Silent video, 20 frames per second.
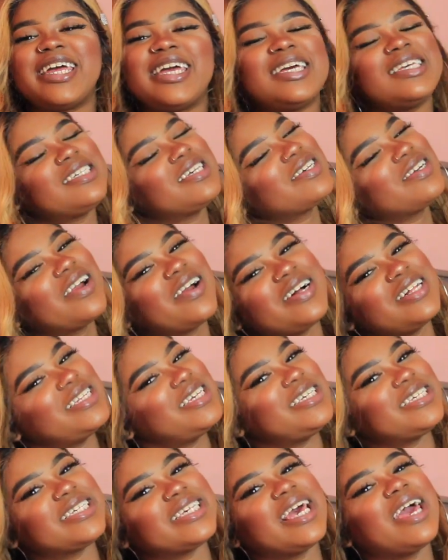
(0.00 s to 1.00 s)
It's your girl
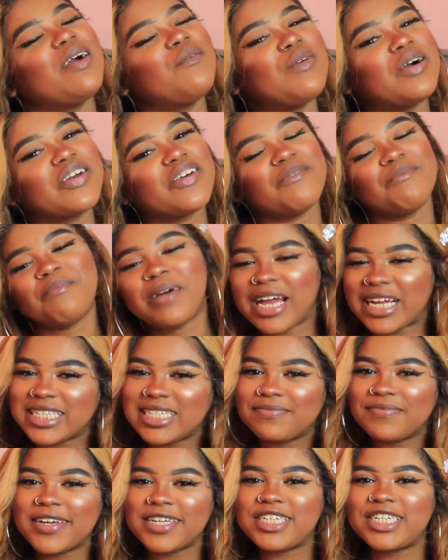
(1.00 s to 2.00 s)
Alisa and welcome back
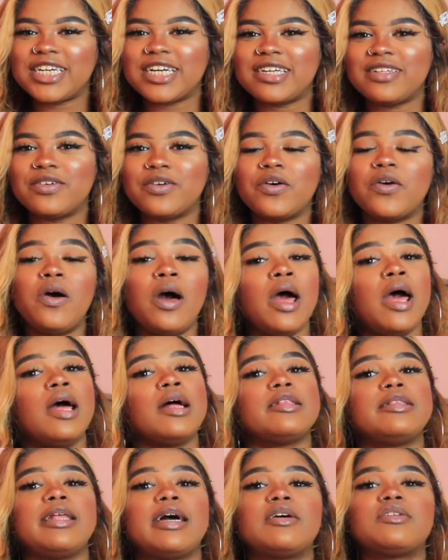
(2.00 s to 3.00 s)
to my channel.
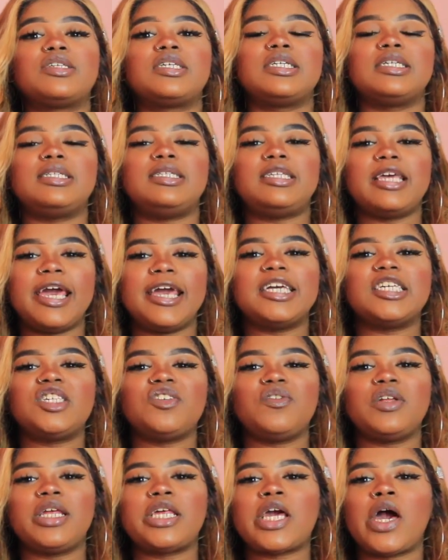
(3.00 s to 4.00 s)
Now
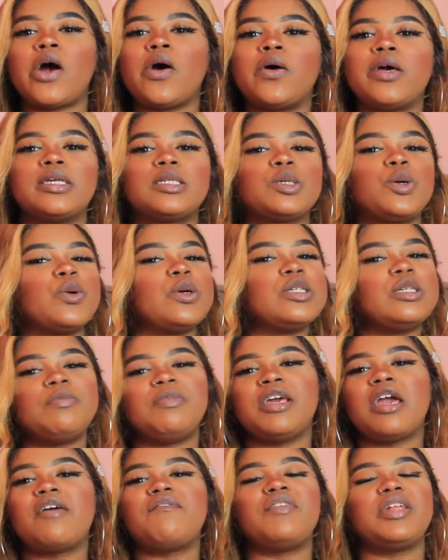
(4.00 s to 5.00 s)
today's video is going to
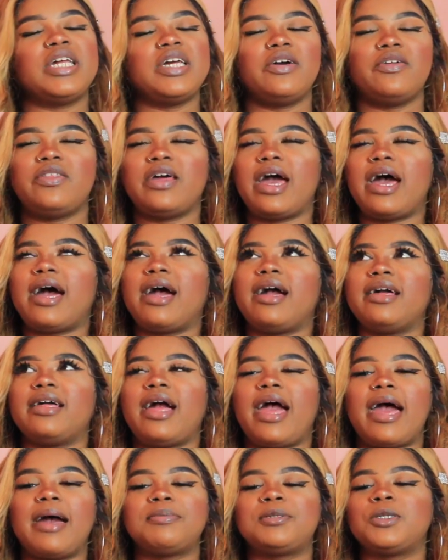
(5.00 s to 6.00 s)
be a video that
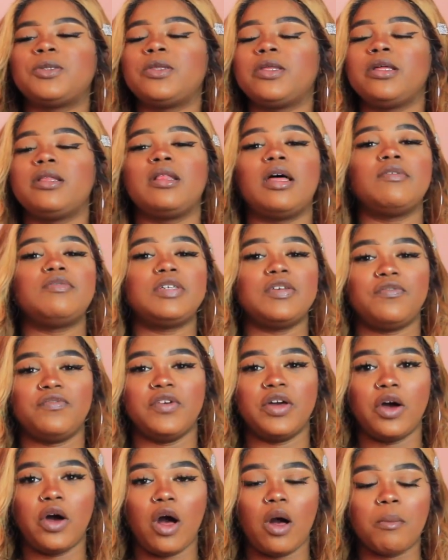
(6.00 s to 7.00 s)
I absolutely love to
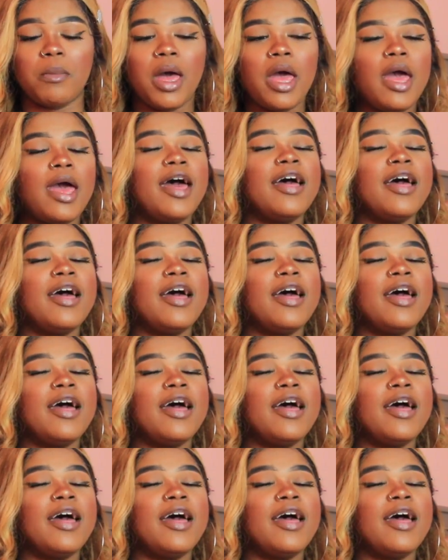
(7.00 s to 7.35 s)
film.